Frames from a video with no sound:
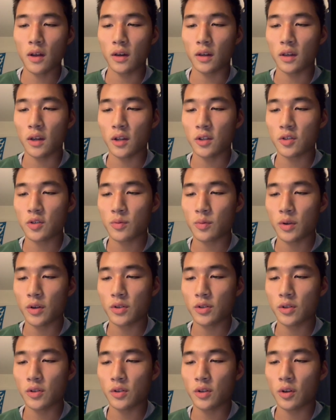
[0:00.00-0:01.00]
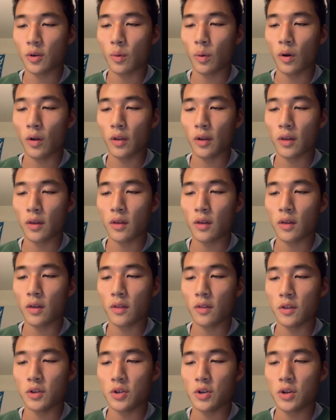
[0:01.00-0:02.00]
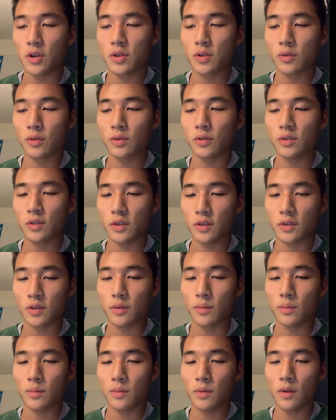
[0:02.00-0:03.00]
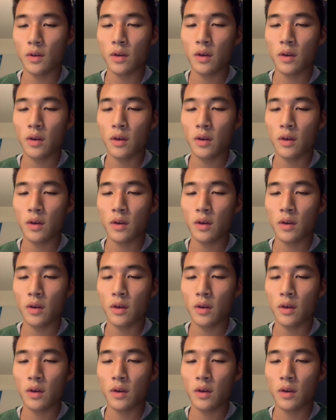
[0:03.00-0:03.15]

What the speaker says: against racial inequality in the judicial system,